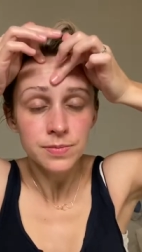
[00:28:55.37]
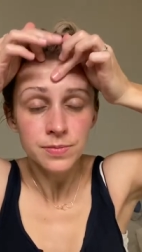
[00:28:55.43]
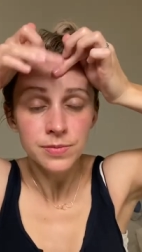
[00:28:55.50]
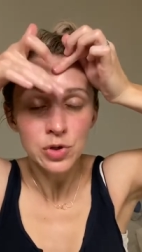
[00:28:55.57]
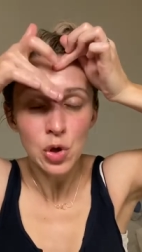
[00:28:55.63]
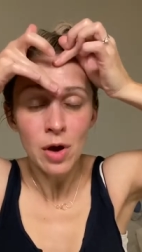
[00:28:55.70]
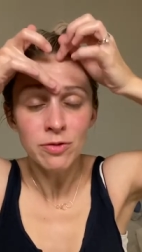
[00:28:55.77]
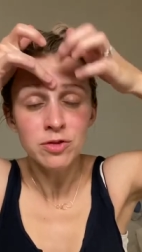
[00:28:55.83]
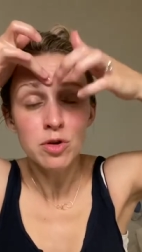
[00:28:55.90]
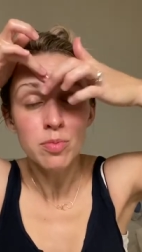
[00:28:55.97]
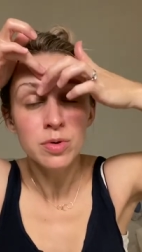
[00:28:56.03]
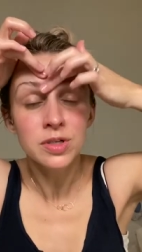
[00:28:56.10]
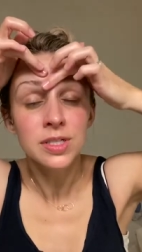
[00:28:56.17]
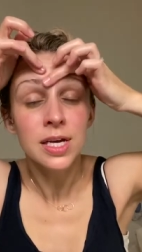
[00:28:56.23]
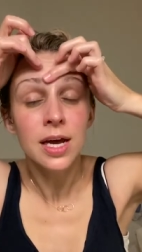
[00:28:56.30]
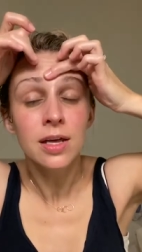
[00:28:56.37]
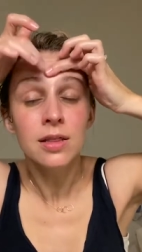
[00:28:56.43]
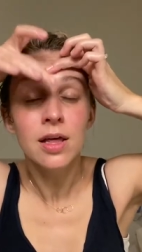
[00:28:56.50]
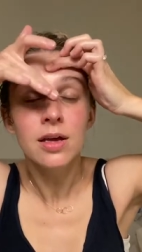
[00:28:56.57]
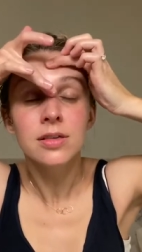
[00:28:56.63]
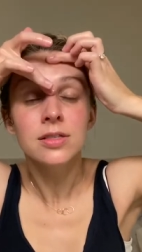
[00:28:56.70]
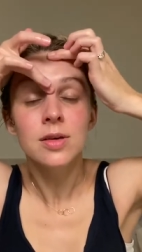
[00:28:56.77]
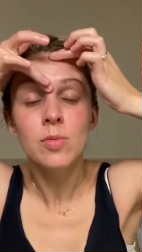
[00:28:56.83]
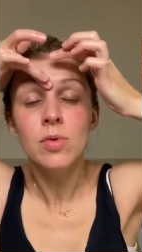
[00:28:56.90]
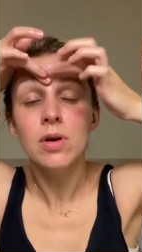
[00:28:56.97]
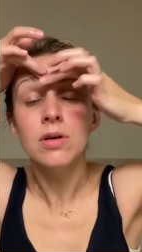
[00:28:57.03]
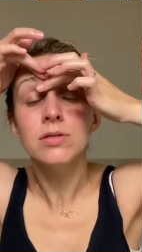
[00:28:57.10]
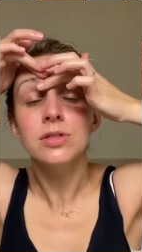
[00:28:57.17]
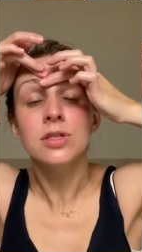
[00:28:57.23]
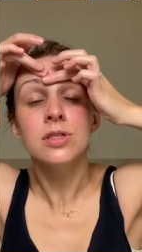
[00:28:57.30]
You have to pretend like someone
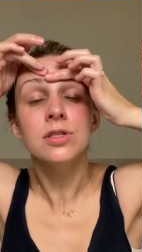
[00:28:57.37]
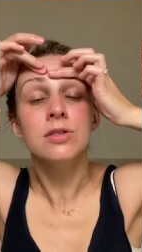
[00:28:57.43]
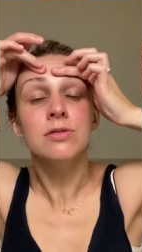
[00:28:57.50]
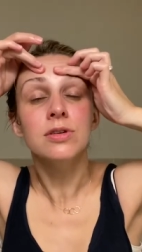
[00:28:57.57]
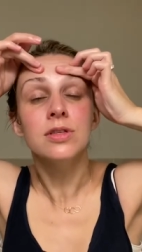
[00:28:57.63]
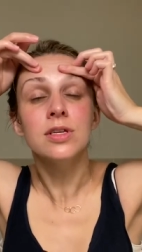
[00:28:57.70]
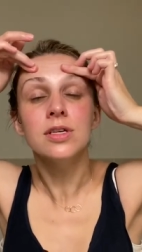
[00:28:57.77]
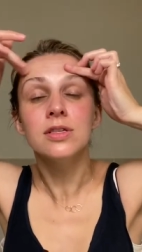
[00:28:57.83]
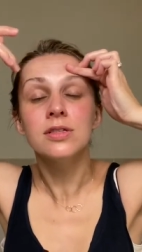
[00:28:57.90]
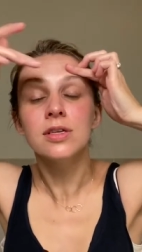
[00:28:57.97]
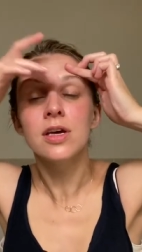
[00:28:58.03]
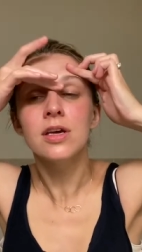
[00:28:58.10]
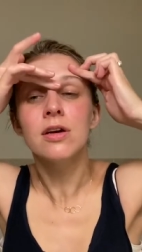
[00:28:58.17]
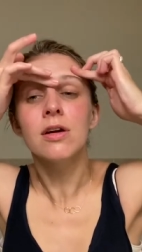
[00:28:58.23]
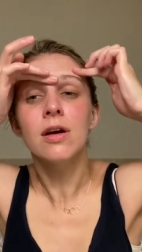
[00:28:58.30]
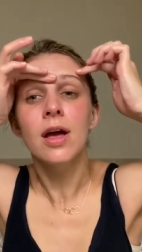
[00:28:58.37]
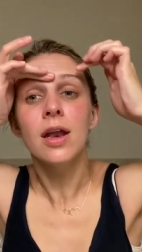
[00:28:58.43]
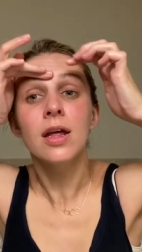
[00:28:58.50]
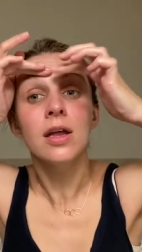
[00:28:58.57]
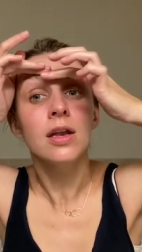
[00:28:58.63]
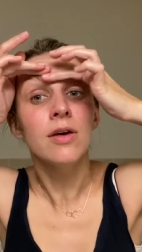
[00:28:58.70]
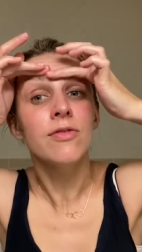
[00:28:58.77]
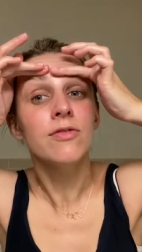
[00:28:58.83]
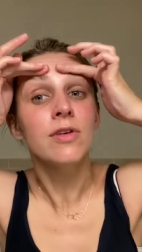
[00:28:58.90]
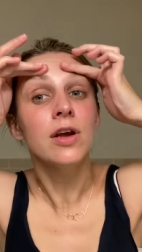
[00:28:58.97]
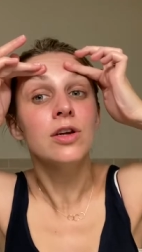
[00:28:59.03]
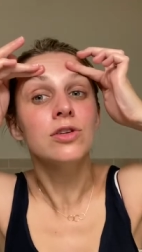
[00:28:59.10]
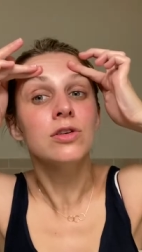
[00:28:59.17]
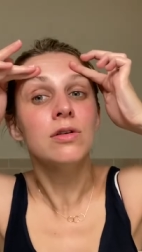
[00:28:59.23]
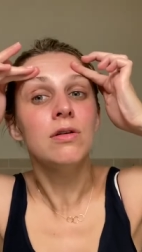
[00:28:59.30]
else is doing this, like you're getting a
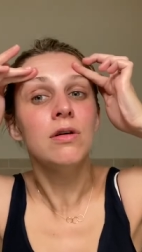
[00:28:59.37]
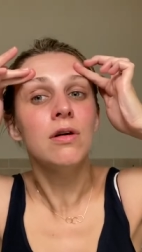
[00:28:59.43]
facial.